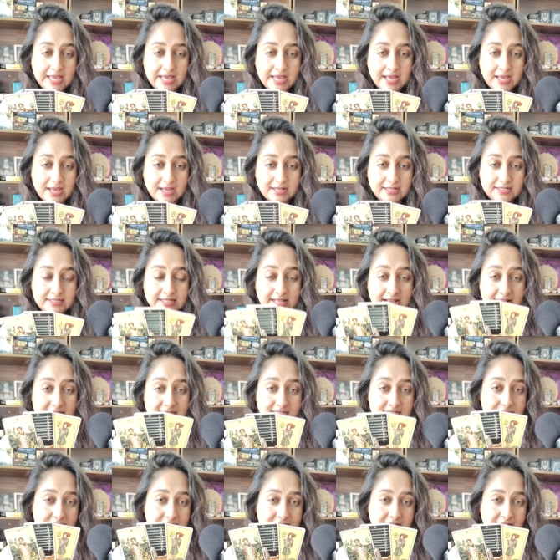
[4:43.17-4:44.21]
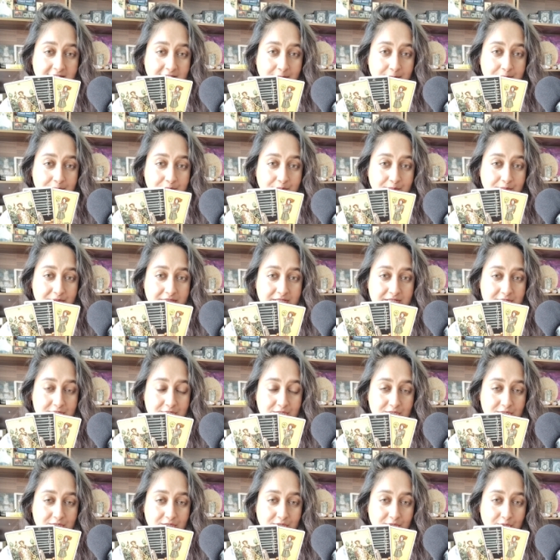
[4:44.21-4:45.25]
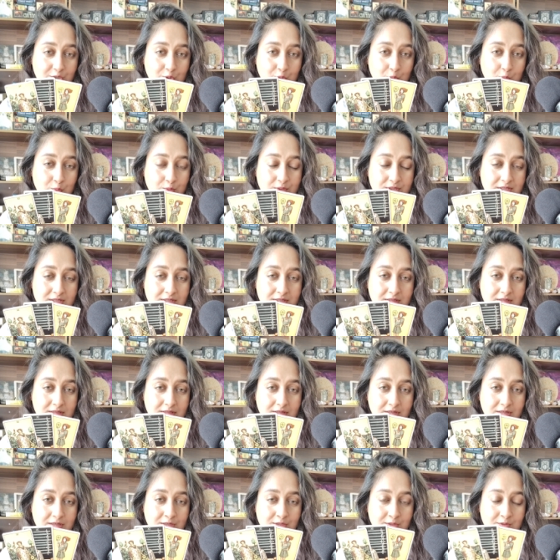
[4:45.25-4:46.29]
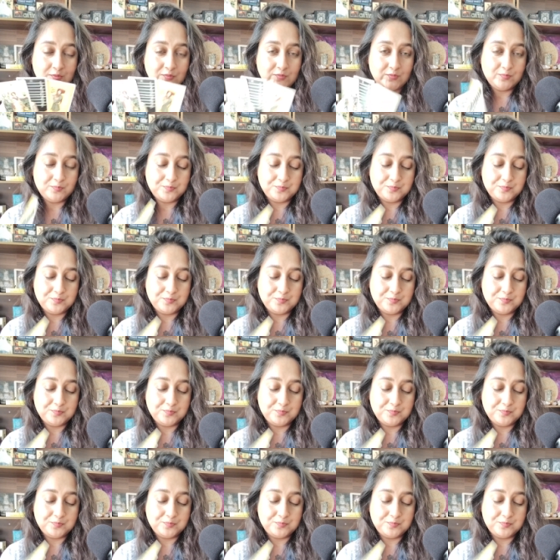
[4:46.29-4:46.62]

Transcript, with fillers: and that's the time that you will uh,